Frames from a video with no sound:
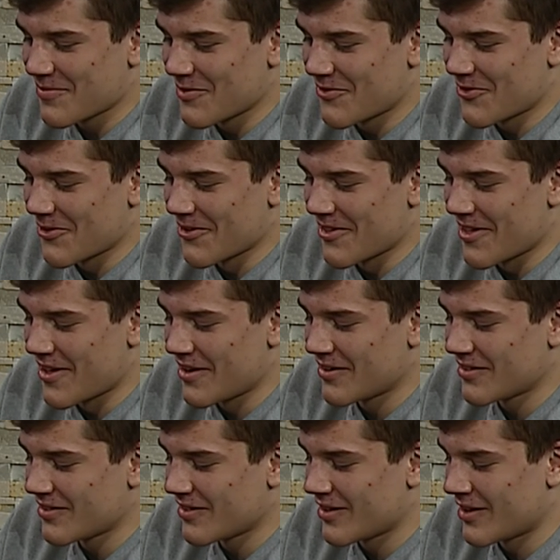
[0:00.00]
Before then,
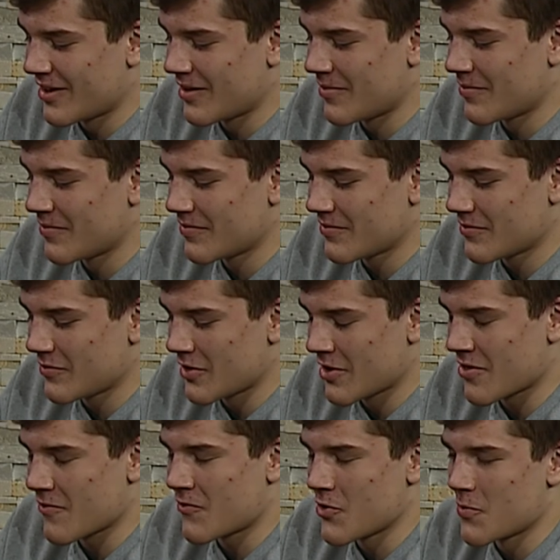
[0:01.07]
um,
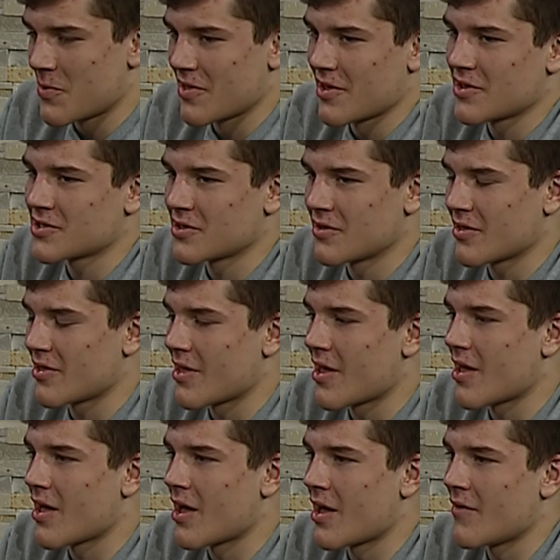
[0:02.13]
there's a few positions
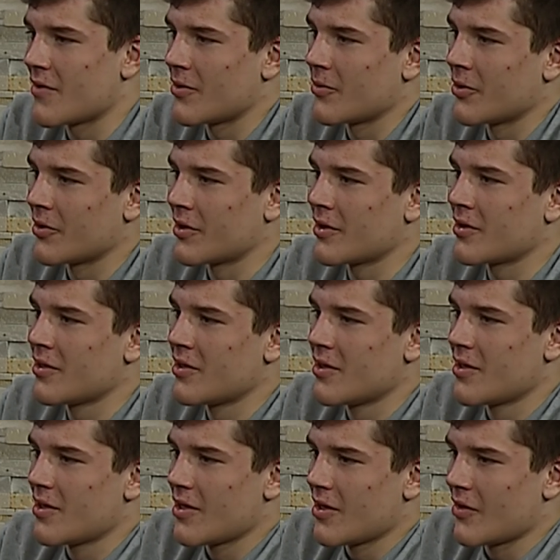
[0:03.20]
that I haven't really
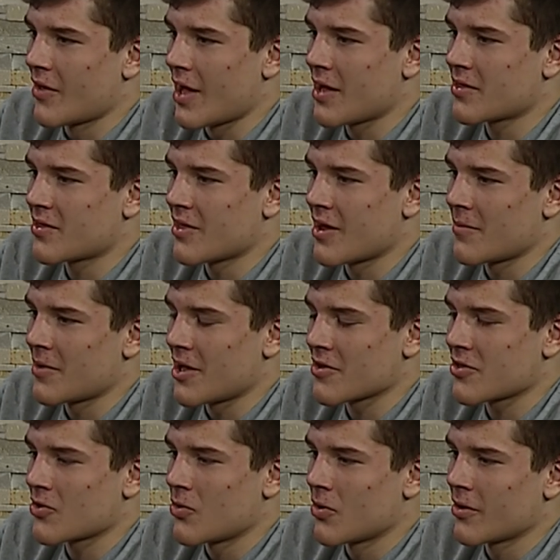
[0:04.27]
liked that I'm not
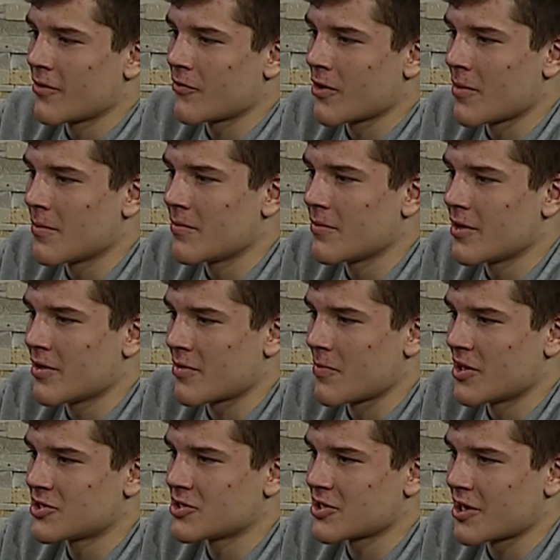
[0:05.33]
scoring from as
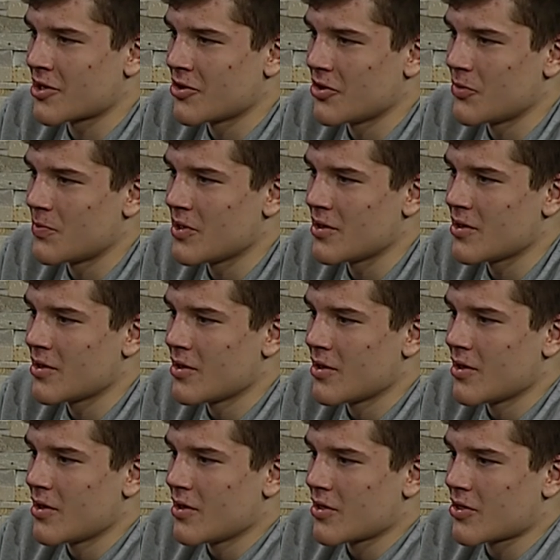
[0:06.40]
much as I could be. Okay.
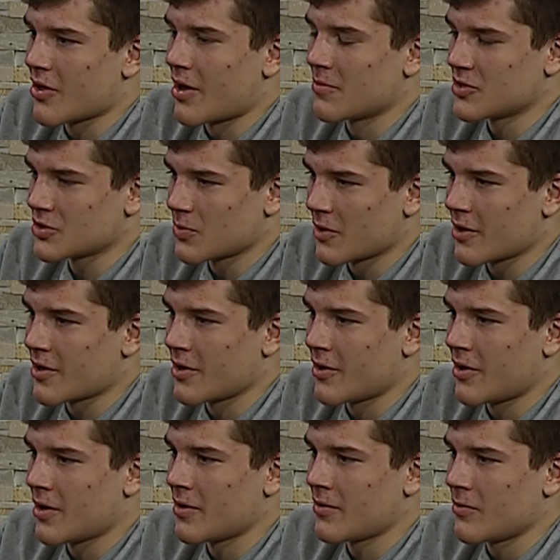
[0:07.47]
So I'm just working
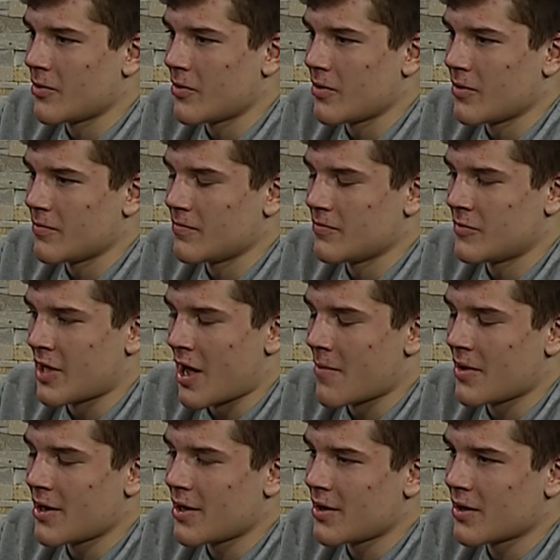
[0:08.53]
on
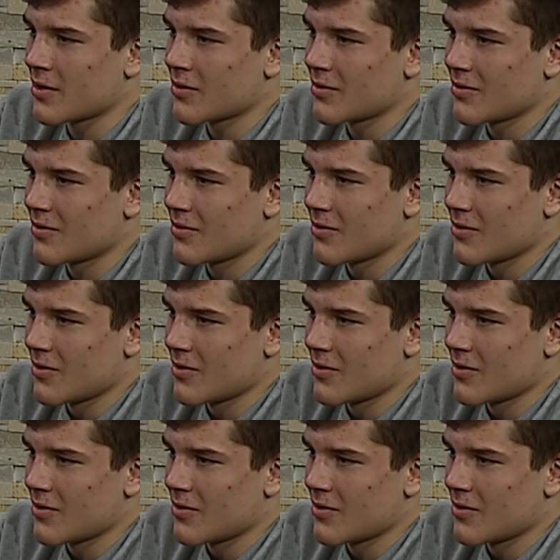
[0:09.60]
dominating yeah.